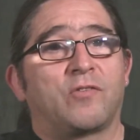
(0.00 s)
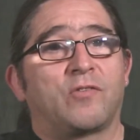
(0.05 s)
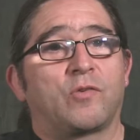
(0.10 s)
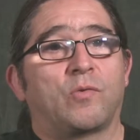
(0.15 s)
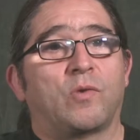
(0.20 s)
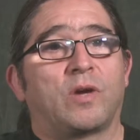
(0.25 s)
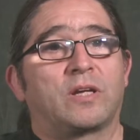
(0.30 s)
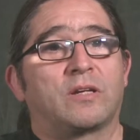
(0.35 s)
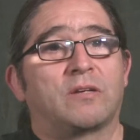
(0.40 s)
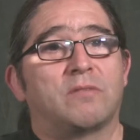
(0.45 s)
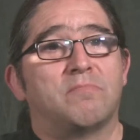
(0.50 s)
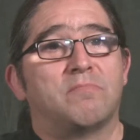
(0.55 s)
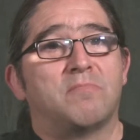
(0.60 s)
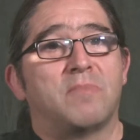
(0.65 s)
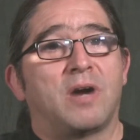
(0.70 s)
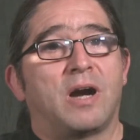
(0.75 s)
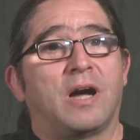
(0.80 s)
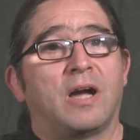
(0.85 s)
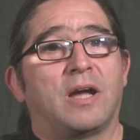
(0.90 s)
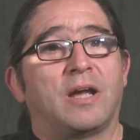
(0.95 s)
and so I
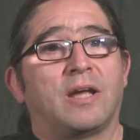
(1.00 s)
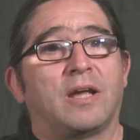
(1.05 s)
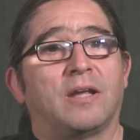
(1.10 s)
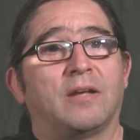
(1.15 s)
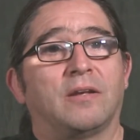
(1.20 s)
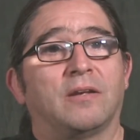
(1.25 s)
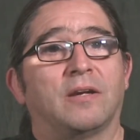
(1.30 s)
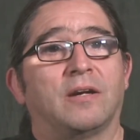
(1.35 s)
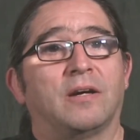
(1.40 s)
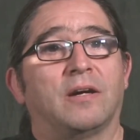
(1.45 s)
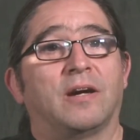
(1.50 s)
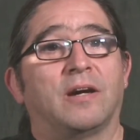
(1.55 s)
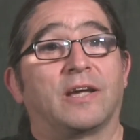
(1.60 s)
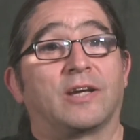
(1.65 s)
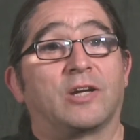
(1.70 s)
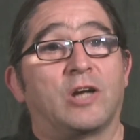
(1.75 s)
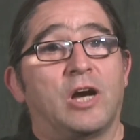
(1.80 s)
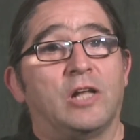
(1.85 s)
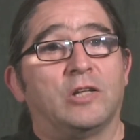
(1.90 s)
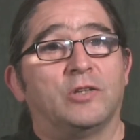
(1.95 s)
combine uh,
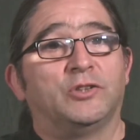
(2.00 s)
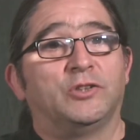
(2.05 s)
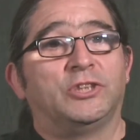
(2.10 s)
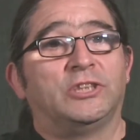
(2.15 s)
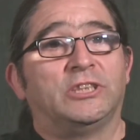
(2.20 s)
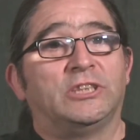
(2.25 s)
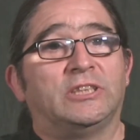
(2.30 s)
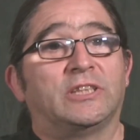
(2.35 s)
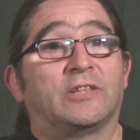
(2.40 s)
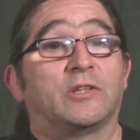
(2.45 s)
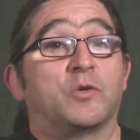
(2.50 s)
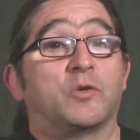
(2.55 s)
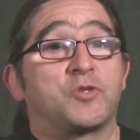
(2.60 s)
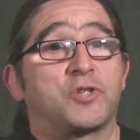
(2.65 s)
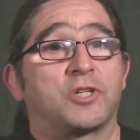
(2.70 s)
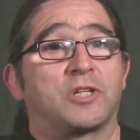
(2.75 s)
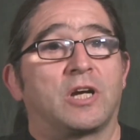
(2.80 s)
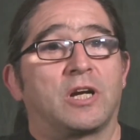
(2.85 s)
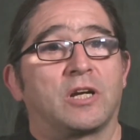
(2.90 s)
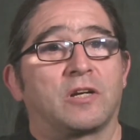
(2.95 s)
ecology and
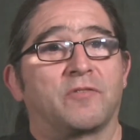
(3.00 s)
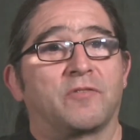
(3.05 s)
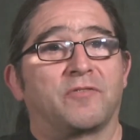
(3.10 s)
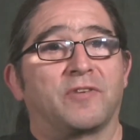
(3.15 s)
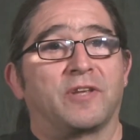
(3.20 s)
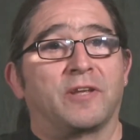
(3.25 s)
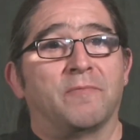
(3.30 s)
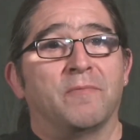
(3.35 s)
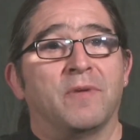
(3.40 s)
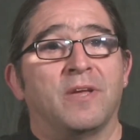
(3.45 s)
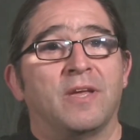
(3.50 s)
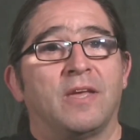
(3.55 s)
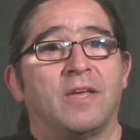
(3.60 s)
oceanography